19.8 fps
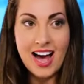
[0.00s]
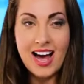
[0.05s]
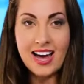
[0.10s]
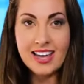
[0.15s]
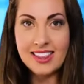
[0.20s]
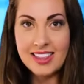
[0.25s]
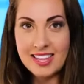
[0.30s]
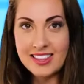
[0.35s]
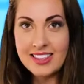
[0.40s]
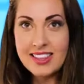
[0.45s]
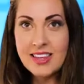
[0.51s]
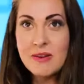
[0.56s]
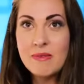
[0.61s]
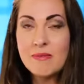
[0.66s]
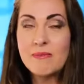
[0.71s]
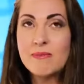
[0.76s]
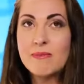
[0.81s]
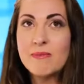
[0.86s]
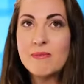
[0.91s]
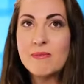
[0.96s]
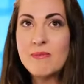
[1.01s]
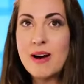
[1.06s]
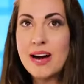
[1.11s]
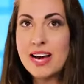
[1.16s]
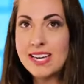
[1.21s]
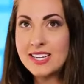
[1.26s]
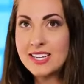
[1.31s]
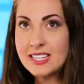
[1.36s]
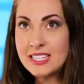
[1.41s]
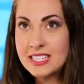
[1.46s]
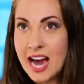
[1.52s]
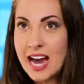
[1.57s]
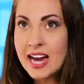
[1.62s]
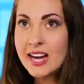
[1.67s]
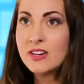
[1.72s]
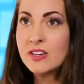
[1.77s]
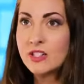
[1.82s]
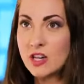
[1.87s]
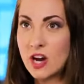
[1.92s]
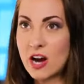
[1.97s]
I think that my
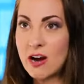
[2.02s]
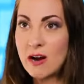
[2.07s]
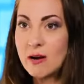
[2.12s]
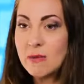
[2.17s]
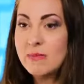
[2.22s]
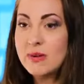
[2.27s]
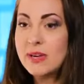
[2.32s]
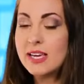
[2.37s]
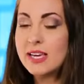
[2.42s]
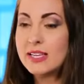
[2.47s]
entire job